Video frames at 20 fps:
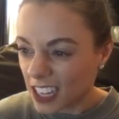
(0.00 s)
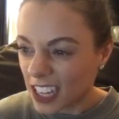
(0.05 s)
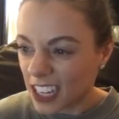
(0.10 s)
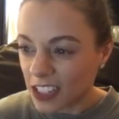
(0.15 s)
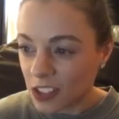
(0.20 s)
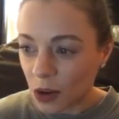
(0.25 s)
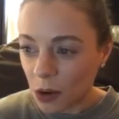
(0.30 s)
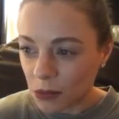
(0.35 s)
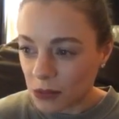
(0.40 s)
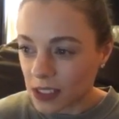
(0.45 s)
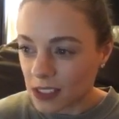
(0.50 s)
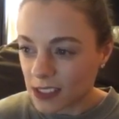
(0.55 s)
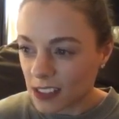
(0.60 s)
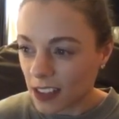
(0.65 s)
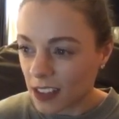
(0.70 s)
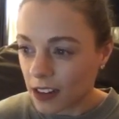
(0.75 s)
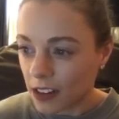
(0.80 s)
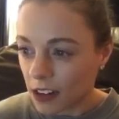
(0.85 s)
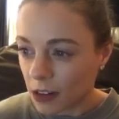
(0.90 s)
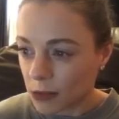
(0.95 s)
I normally
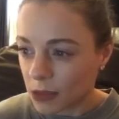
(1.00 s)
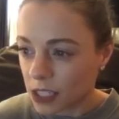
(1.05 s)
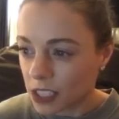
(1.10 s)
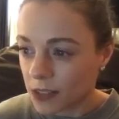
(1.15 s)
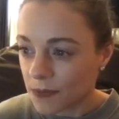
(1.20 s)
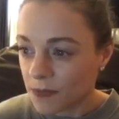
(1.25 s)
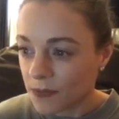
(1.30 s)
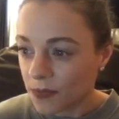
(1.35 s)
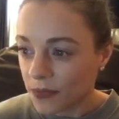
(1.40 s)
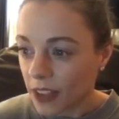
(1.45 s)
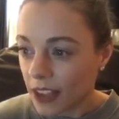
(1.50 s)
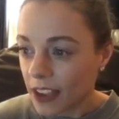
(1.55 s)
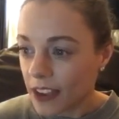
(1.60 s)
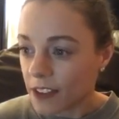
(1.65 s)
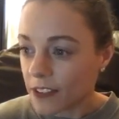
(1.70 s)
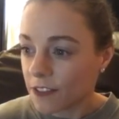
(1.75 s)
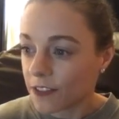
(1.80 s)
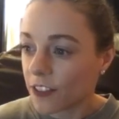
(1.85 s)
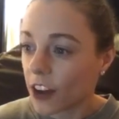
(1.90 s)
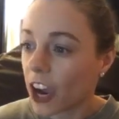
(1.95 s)
say caramel.
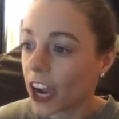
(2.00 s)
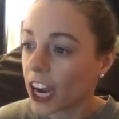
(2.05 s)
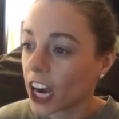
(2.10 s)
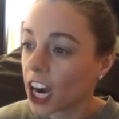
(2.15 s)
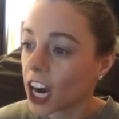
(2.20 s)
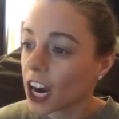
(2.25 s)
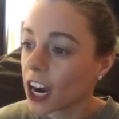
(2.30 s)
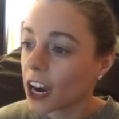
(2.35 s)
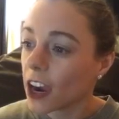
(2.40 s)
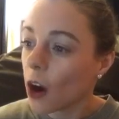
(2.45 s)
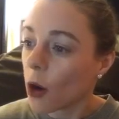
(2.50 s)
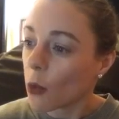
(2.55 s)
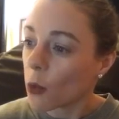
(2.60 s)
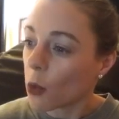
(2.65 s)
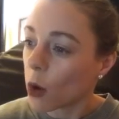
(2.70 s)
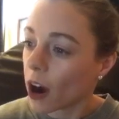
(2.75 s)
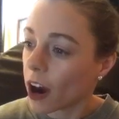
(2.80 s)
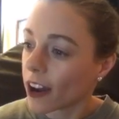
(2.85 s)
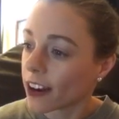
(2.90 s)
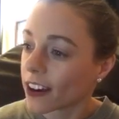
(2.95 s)
Fire,
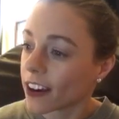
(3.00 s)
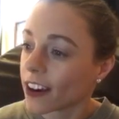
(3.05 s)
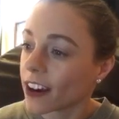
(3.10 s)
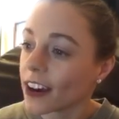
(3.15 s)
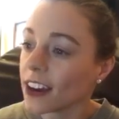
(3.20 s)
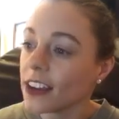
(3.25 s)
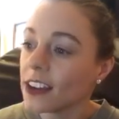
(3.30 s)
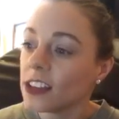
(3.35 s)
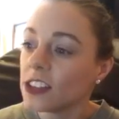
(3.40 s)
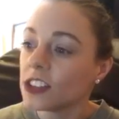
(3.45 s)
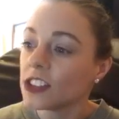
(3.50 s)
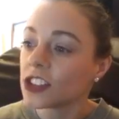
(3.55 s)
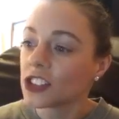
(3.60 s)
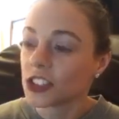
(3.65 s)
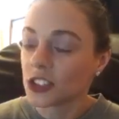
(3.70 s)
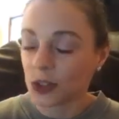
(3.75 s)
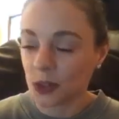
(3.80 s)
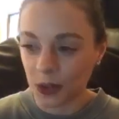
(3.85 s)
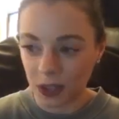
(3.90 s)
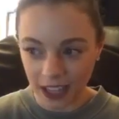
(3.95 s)
water,
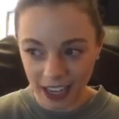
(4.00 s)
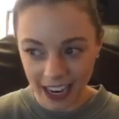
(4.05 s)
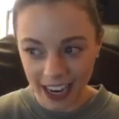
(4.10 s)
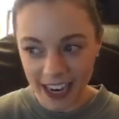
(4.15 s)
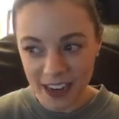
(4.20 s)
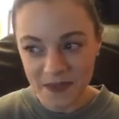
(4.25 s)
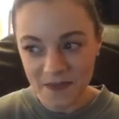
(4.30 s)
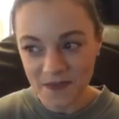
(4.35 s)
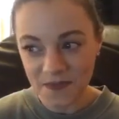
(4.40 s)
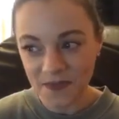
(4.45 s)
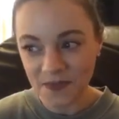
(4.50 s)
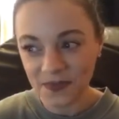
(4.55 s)
sure,